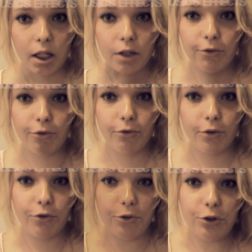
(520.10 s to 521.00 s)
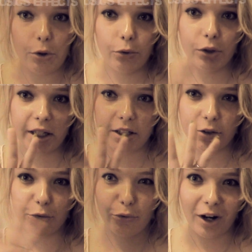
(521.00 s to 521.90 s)
If you don't
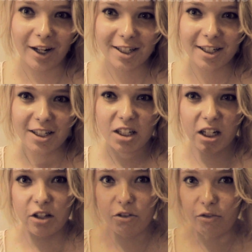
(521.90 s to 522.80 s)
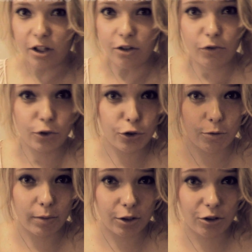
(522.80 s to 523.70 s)
like the fastness, like you think you've used
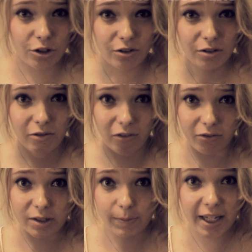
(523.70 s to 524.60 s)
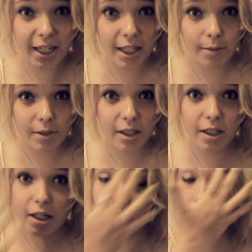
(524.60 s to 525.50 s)
too much speedy clips in it,